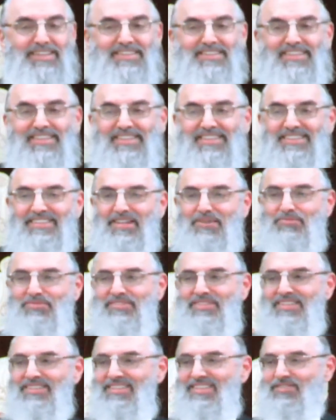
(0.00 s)
They get
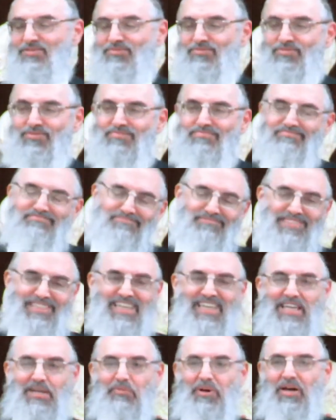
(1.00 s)
upset. They
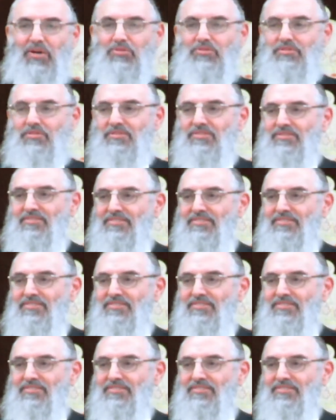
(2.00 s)
kick him out.